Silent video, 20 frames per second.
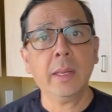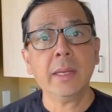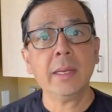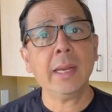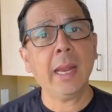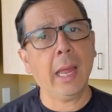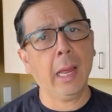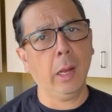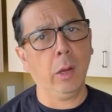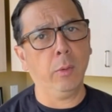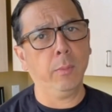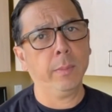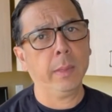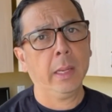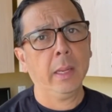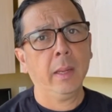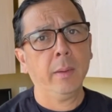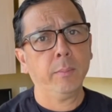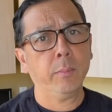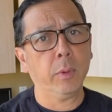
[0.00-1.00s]
Now,
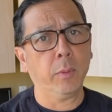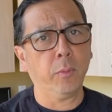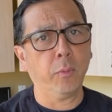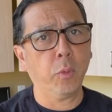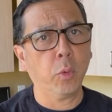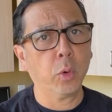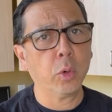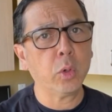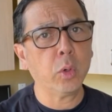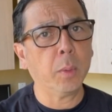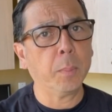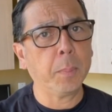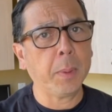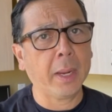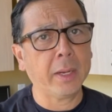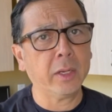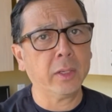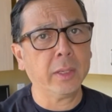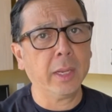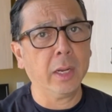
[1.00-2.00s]
before you apply
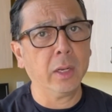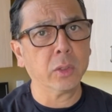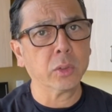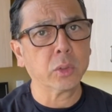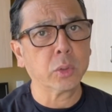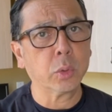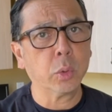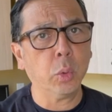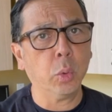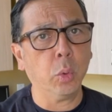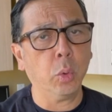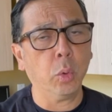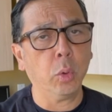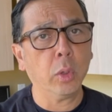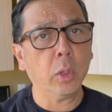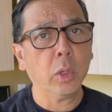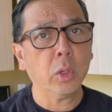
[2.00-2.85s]
to dental school,